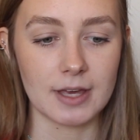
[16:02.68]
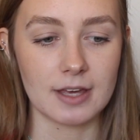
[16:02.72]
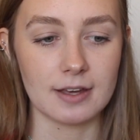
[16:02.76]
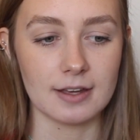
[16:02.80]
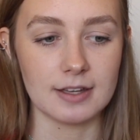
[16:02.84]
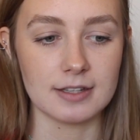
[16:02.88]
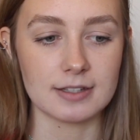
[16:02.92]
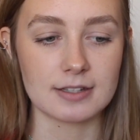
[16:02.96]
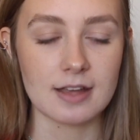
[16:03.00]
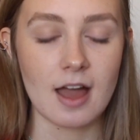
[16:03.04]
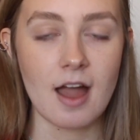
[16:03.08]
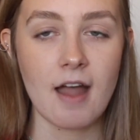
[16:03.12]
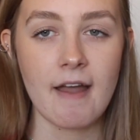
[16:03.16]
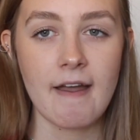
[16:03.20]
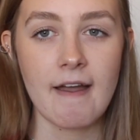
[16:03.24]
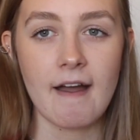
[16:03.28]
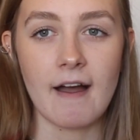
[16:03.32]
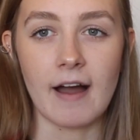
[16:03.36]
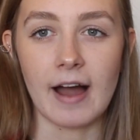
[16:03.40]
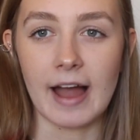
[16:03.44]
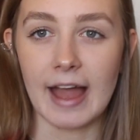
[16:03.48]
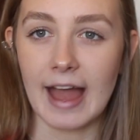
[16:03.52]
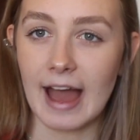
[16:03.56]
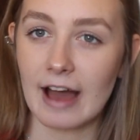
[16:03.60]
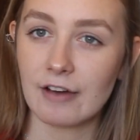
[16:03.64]
because
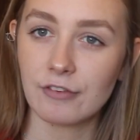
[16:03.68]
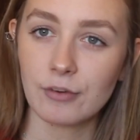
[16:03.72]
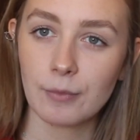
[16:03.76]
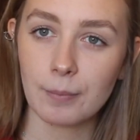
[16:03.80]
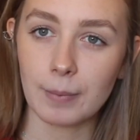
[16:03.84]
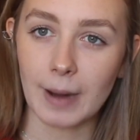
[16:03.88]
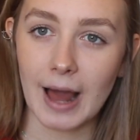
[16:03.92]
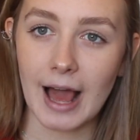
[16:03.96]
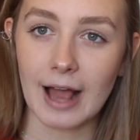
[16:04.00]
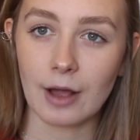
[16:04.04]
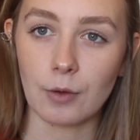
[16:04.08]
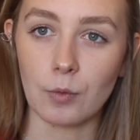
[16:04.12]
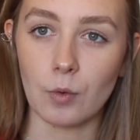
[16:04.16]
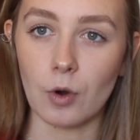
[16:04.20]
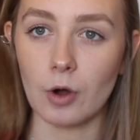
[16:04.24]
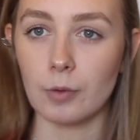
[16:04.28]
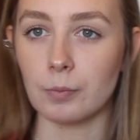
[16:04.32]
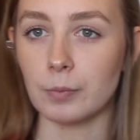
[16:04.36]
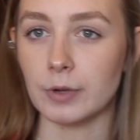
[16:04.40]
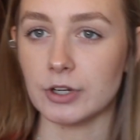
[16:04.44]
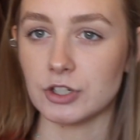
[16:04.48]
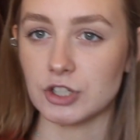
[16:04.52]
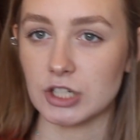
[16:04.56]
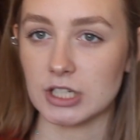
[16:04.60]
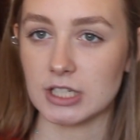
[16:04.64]
I have a black
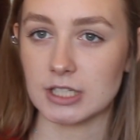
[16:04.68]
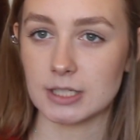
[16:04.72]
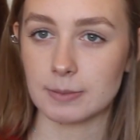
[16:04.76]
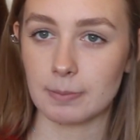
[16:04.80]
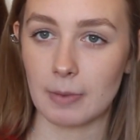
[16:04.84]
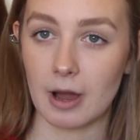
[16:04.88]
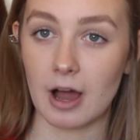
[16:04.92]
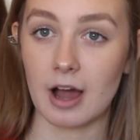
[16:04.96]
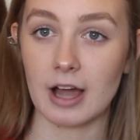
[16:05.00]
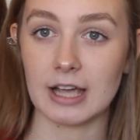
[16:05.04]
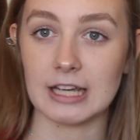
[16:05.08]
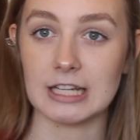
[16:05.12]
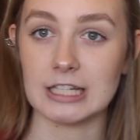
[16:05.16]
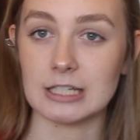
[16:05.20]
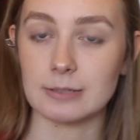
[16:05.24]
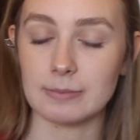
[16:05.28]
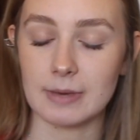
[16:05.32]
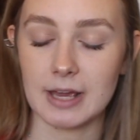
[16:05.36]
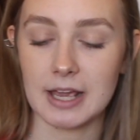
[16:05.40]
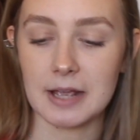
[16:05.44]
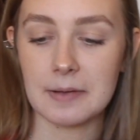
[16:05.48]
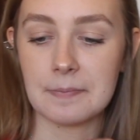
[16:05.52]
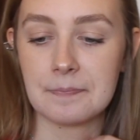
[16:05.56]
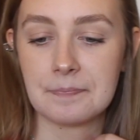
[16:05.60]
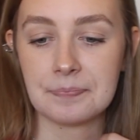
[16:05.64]
one which is behind
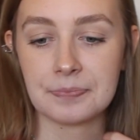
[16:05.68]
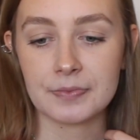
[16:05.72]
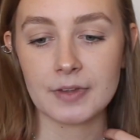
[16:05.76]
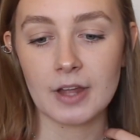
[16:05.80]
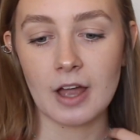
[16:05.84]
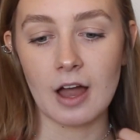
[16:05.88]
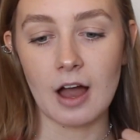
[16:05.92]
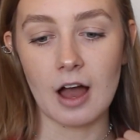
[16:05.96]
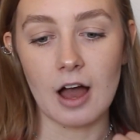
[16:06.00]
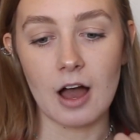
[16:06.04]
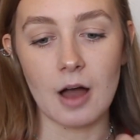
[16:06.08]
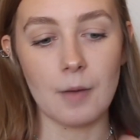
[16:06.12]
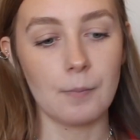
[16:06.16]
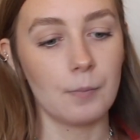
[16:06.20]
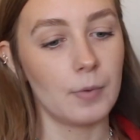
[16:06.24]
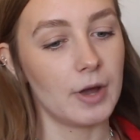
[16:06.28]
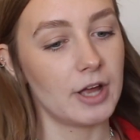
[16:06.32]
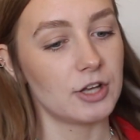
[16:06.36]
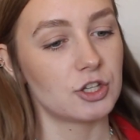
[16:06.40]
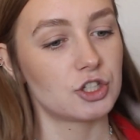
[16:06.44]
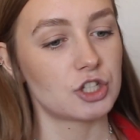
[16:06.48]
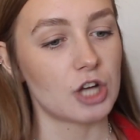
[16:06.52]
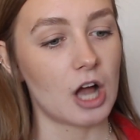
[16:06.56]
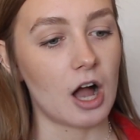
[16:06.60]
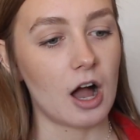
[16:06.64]
me,
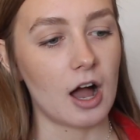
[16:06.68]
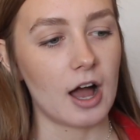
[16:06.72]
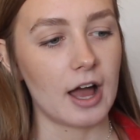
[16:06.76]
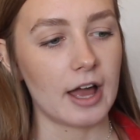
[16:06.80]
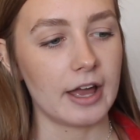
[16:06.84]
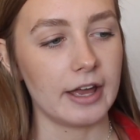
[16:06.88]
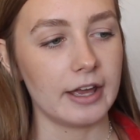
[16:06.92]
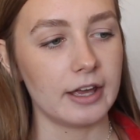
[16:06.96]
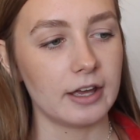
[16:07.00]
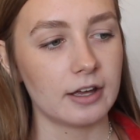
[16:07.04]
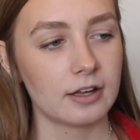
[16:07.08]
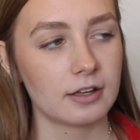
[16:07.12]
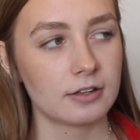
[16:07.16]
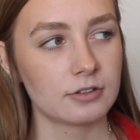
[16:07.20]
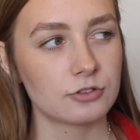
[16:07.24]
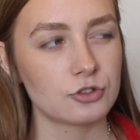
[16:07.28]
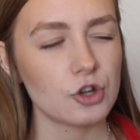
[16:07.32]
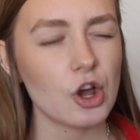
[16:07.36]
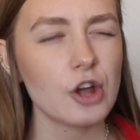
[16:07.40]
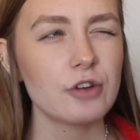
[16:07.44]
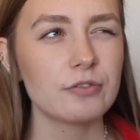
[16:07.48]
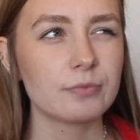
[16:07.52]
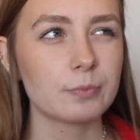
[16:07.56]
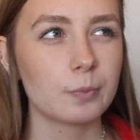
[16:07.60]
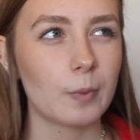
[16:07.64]
which I
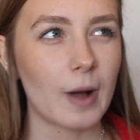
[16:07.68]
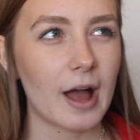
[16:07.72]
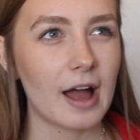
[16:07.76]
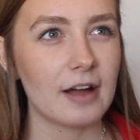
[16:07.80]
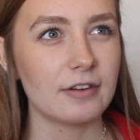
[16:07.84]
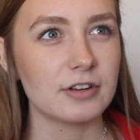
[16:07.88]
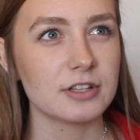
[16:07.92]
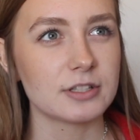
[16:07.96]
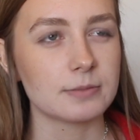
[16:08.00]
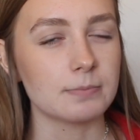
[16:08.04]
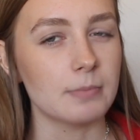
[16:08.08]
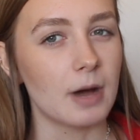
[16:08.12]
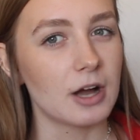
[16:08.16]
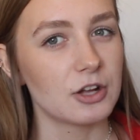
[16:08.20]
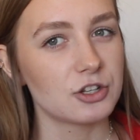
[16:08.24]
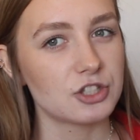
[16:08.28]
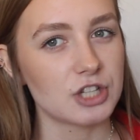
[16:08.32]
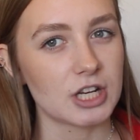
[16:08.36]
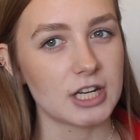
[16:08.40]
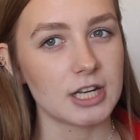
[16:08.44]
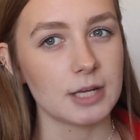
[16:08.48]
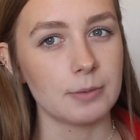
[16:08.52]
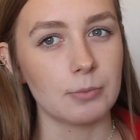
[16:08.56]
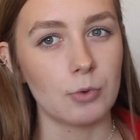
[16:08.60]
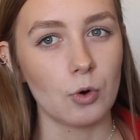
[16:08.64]
don't wear as
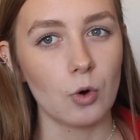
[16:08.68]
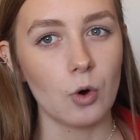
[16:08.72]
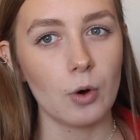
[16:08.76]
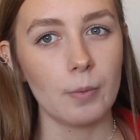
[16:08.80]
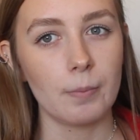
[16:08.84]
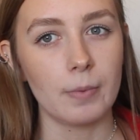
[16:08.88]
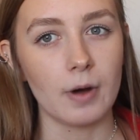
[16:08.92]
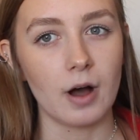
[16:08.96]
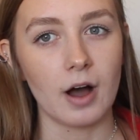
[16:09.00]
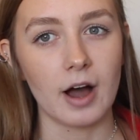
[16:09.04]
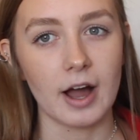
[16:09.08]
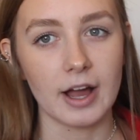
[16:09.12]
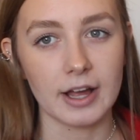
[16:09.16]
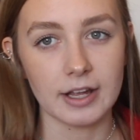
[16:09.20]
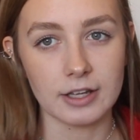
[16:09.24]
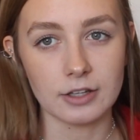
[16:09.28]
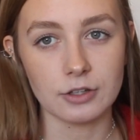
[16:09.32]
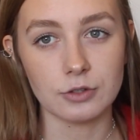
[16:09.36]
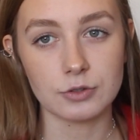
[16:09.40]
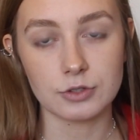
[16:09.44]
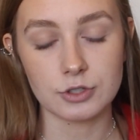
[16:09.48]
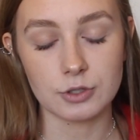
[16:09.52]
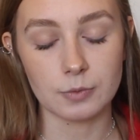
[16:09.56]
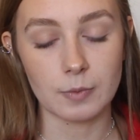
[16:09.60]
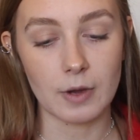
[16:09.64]
much anymore, but I
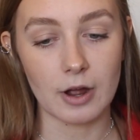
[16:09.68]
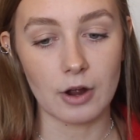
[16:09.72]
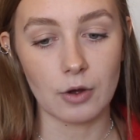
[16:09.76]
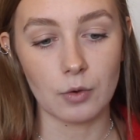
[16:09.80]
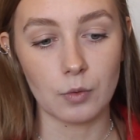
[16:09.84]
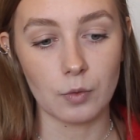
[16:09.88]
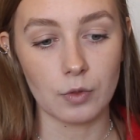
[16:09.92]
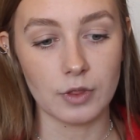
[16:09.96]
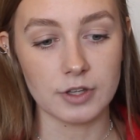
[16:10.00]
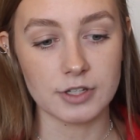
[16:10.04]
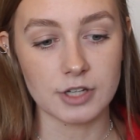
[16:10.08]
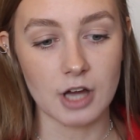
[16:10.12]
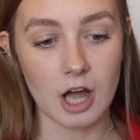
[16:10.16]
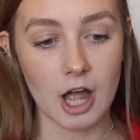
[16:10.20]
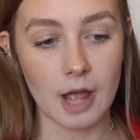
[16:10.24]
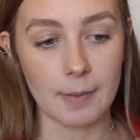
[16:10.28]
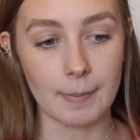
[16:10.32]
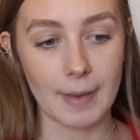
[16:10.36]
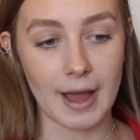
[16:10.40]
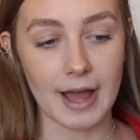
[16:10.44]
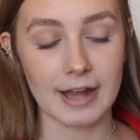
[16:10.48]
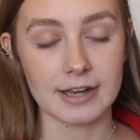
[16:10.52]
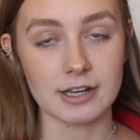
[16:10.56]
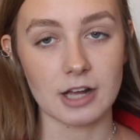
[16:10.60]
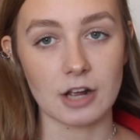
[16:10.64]
used to wear it all the
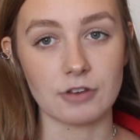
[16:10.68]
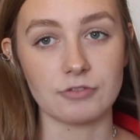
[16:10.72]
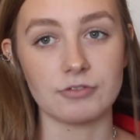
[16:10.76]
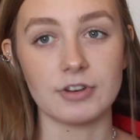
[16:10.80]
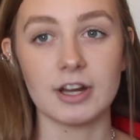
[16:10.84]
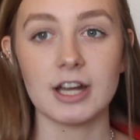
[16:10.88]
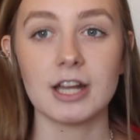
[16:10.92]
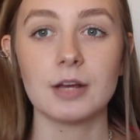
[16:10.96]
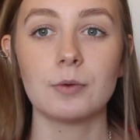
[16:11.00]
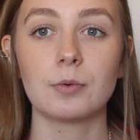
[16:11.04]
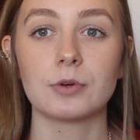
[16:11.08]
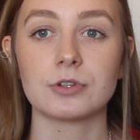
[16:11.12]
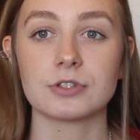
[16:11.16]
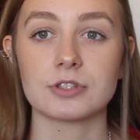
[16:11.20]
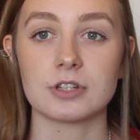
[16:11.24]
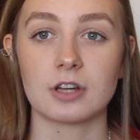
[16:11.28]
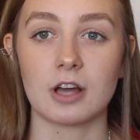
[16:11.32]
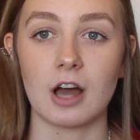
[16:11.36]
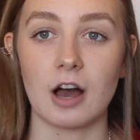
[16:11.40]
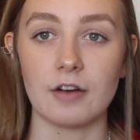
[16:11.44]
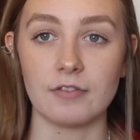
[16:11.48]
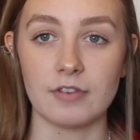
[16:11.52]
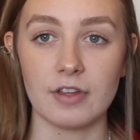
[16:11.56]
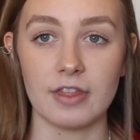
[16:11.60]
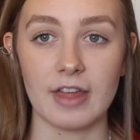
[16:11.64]
time, and I really want to
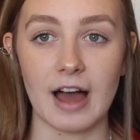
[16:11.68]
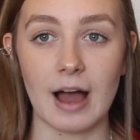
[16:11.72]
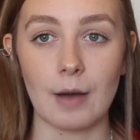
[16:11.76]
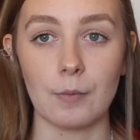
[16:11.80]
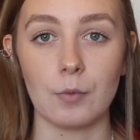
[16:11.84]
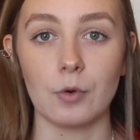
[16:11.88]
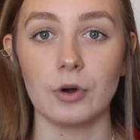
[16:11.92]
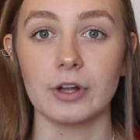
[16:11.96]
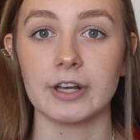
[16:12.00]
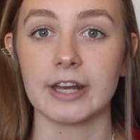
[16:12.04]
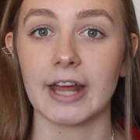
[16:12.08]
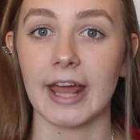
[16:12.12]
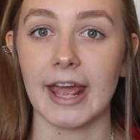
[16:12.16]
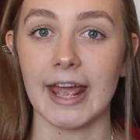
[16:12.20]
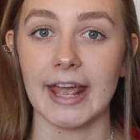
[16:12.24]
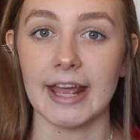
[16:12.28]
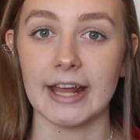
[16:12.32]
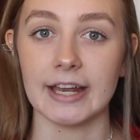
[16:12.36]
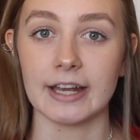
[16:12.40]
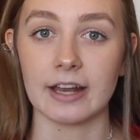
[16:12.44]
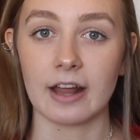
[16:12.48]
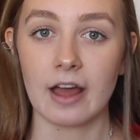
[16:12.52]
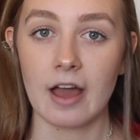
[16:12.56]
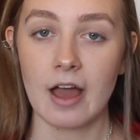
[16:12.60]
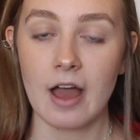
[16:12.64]
cover that one
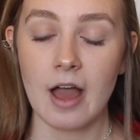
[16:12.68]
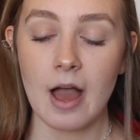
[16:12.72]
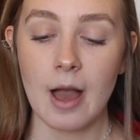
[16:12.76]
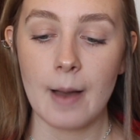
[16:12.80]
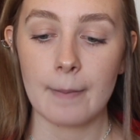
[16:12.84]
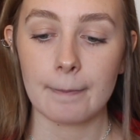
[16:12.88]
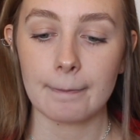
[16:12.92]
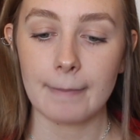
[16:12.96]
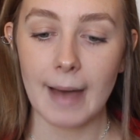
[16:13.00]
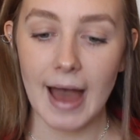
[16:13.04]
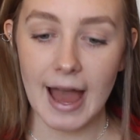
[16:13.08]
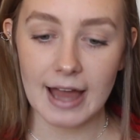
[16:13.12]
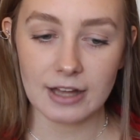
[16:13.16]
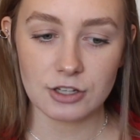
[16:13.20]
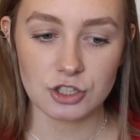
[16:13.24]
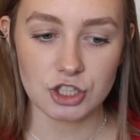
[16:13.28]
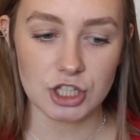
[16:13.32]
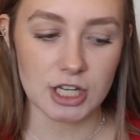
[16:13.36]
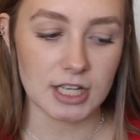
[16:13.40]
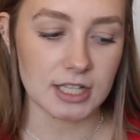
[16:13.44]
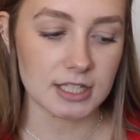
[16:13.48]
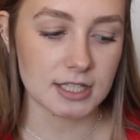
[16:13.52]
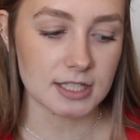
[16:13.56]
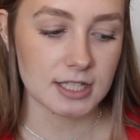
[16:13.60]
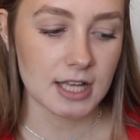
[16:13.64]
in
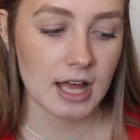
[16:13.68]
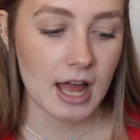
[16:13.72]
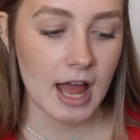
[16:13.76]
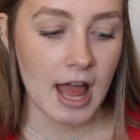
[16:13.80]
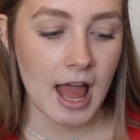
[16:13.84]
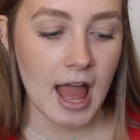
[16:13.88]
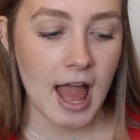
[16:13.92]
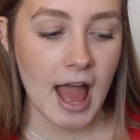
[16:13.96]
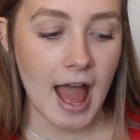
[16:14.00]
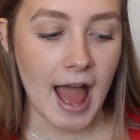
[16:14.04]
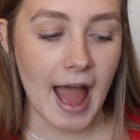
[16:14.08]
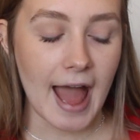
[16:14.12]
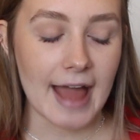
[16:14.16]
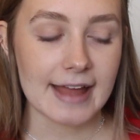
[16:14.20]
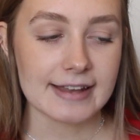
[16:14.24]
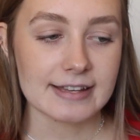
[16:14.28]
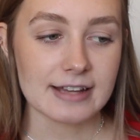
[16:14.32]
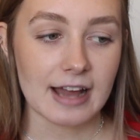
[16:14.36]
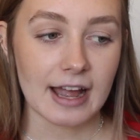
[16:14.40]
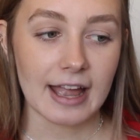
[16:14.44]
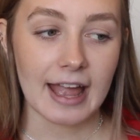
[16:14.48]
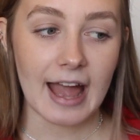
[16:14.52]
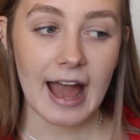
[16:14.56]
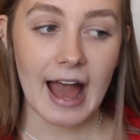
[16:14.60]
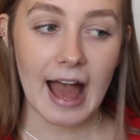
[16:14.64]
patches.
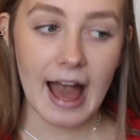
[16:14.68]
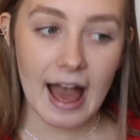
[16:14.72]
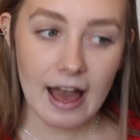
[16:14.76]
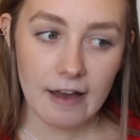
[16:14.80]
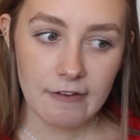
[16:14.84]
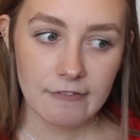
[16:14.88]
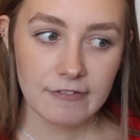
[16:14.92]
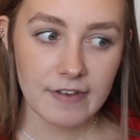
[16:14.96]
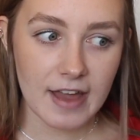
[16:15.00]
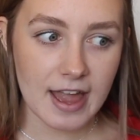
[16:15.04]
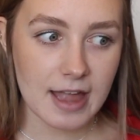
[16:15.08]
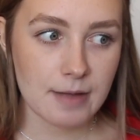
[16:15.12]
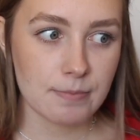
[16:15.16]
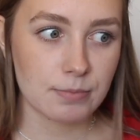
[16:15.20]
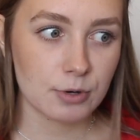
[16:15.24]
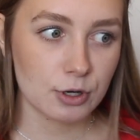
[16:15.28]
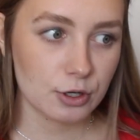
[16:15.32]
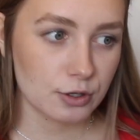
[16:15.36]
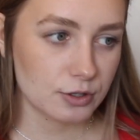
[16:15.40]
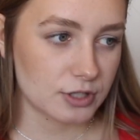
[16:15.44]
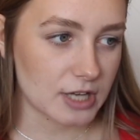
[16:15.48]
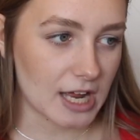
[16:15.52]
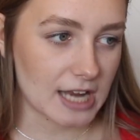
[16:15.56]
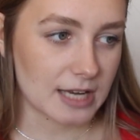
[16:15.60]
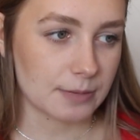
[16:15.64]
And I have a
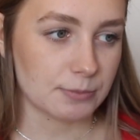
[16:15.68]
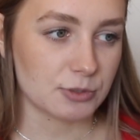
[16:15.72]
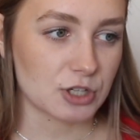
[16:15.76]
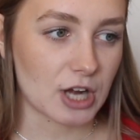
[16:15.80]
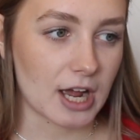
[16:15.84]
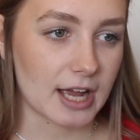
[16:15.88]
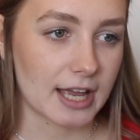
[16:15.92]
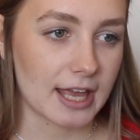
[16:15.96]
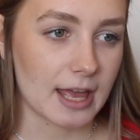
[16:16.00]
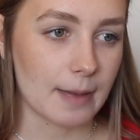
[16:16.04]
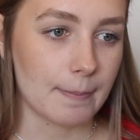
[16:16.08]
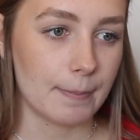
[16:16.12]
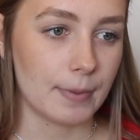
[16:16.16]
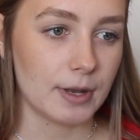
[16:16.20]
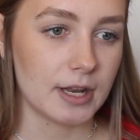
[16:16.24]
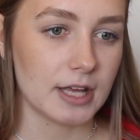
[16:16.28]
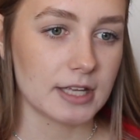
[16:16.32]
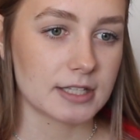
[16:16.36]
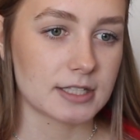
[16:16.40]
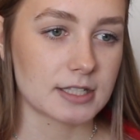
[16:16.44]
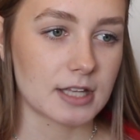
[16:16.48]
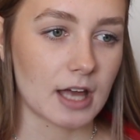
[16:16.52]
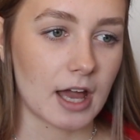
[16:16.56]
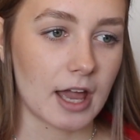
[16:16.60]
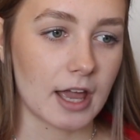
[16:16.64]
blue denim jacket, but
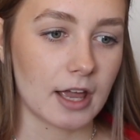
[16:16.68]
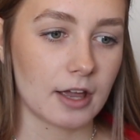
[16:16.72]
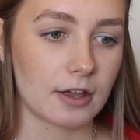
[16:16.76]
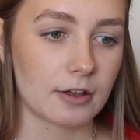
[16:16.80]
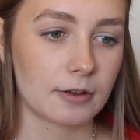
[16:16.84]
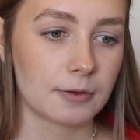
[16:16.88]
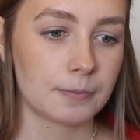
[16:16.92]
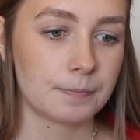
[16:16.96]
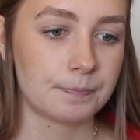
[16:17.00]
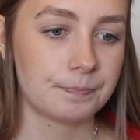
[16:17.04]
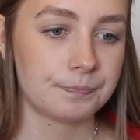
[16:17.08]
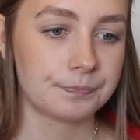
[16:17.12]
it's like